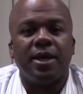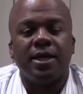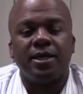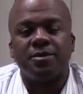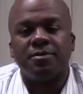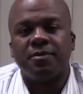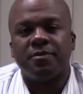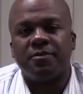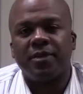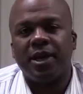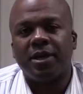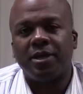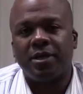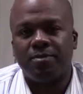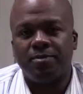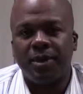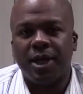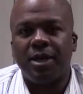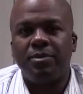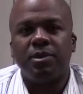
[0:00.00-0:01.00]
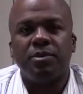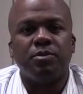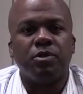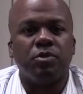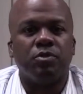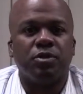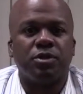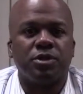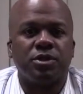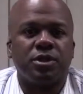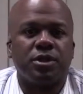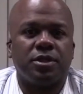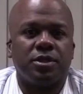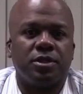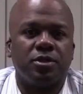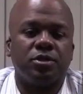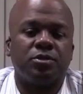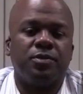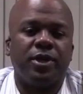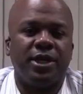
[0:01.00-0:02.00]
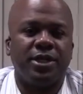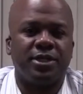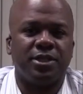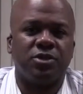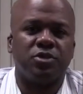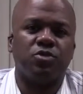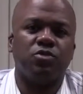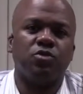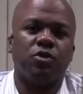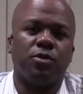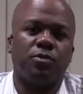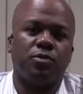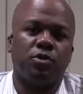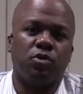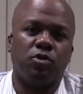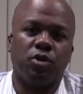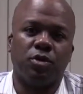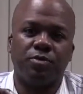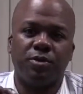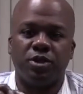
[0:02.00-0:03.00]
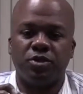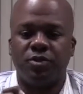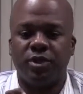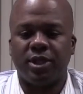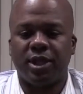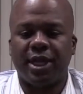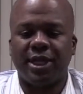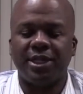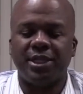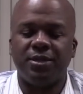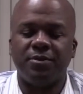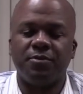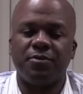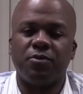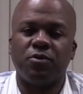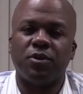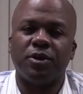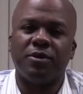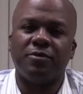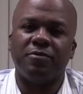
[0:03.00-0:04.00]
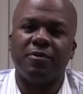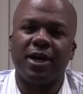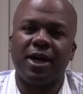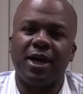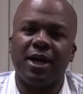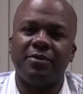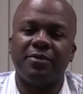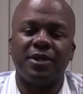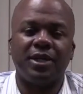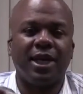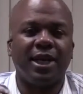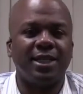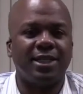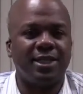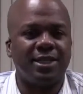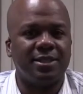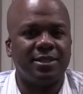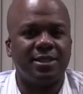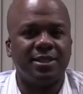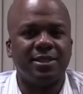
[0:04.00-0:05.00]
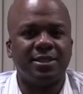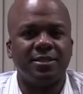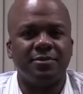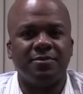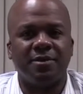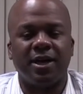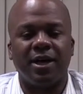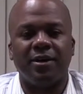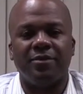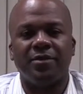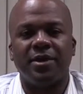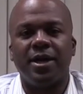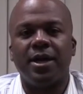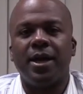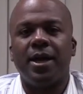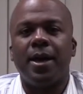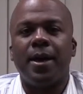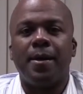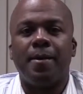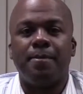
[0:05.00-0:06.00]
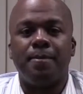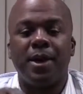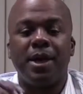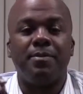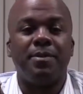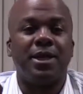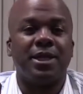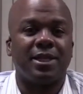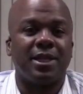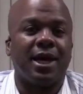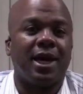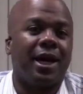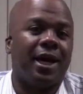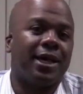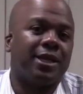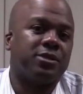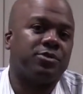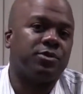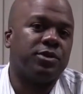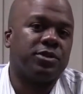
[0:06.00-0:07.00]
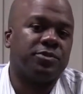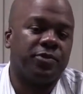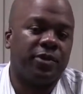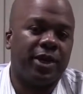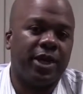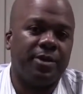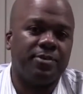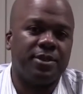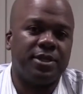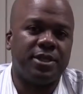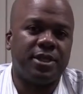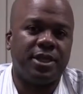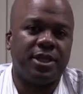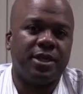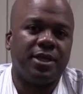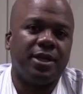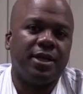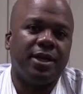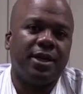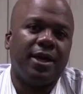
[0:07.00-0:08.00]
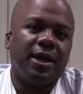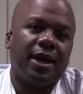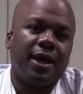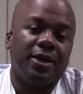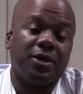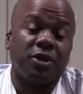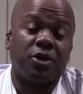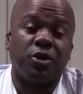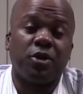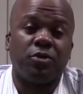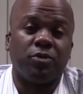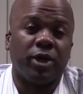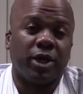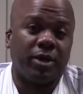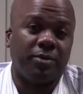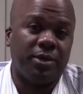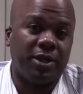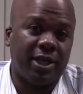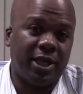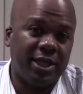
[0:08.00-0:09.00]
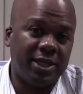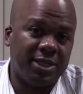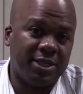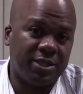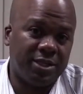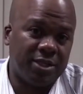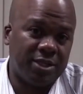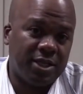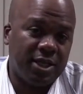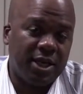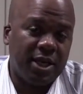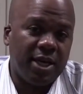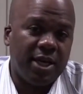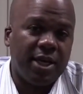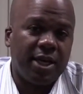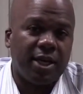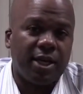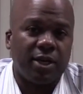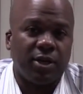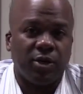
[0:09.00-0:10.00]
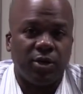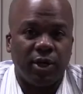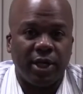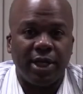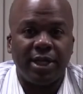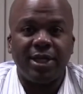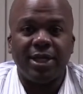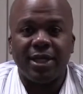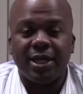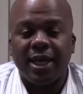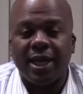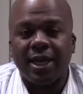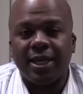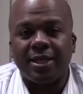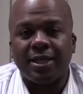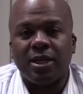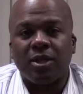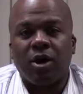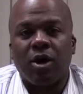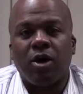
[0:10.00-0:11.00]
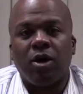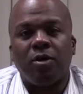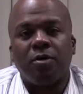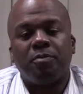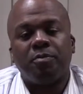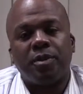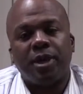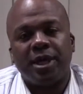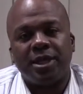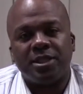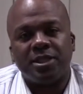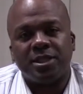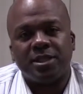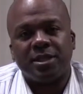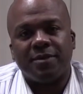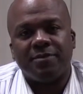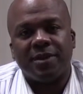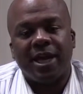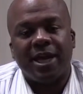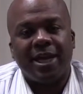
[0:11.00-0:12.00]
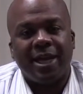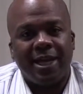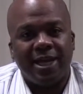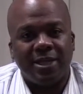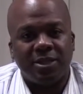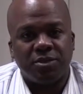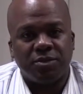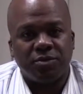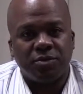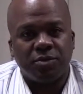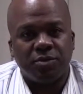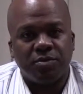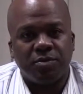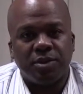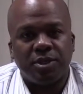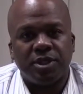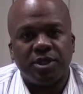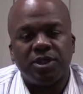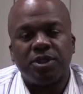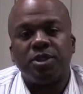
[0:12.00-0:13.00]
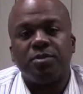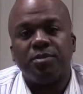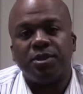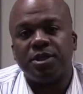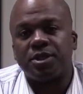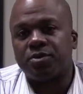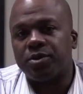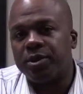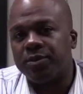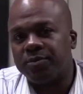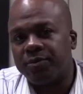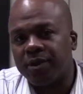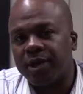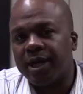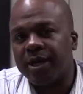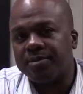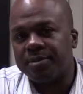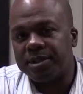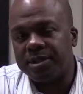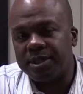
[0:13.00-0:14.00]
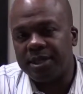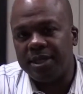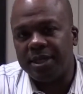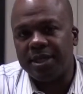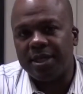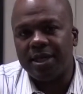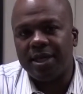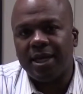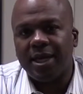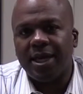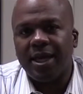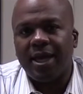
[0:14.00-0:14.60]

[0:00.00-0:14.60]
It's been found that baby boomers, those patients who were born between 1945 and 1965, may be at the highest risk for hep C. And the current recommendations indicate that all patients of that age group should be screened for hep C